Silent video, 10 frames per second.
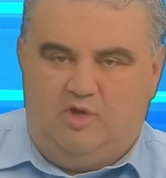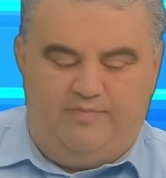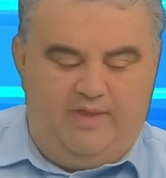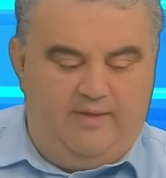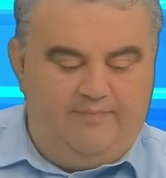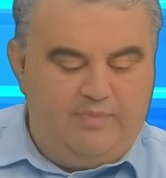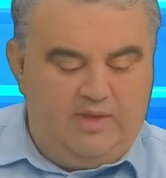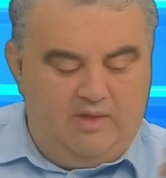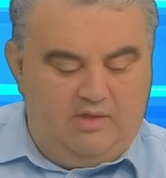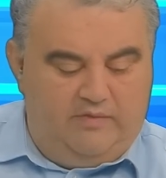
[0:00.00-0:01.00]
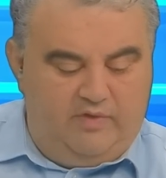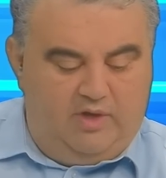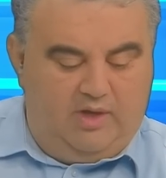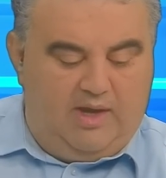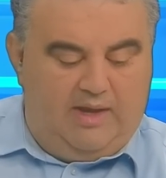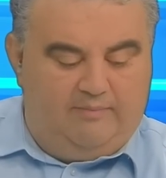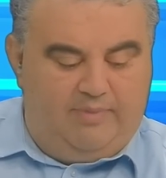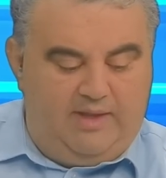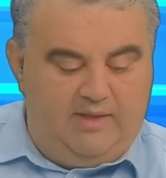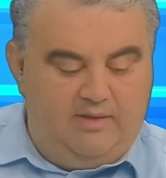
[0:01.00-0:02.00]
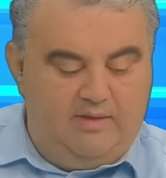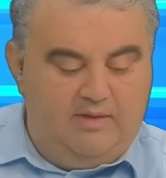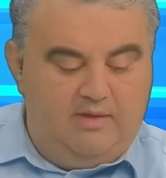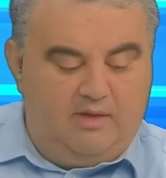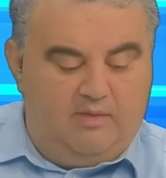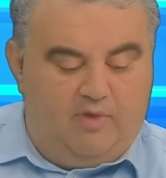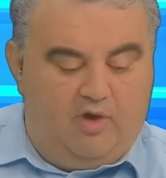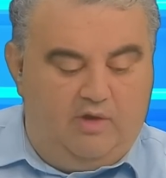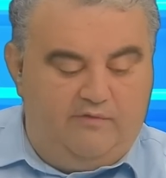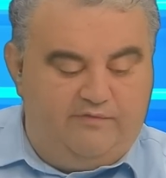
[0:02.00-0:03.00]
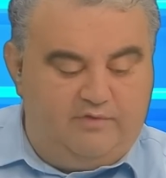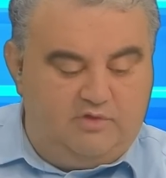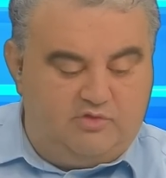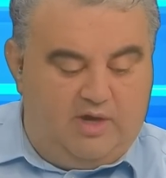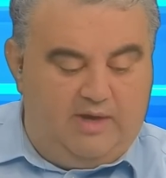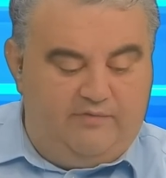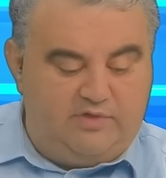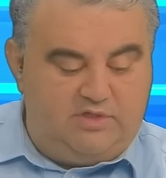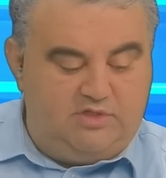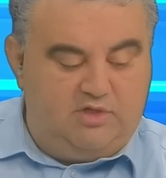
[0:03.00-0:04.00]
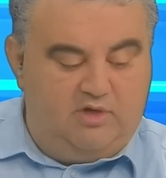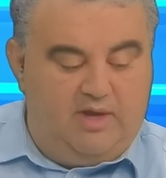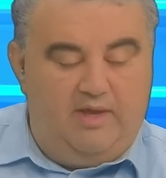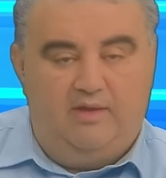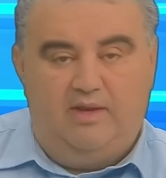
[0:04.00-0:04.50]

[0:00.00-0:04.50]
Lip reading: there. Even got a guy like Bling Kamala, who's riding for St. John Grey at any